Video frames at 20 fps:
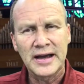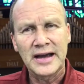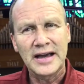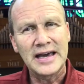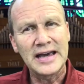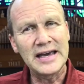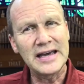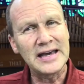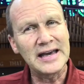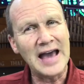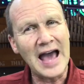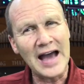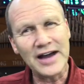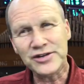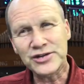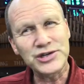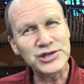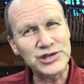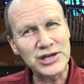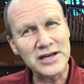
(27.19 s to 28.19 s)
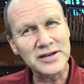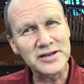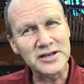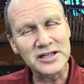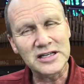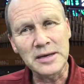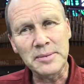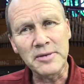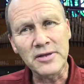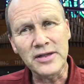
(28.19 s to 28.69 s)
He actually says to
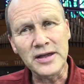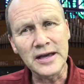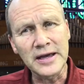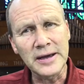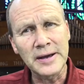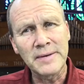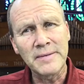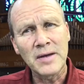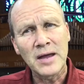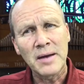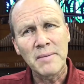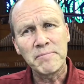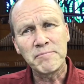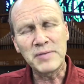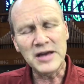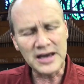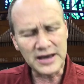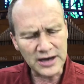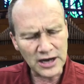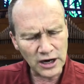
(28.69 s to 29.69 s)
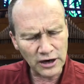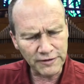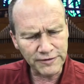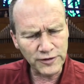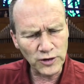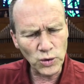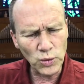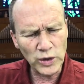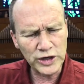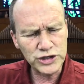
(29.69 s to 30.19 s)
Timothy, be
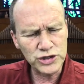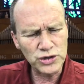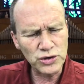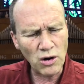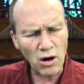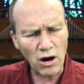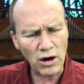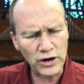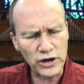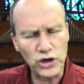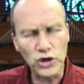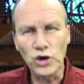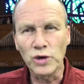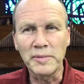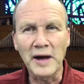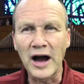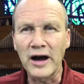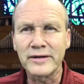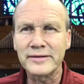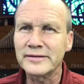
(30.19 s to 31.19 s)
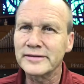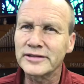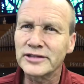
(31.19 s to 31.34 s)
careful what you argue about.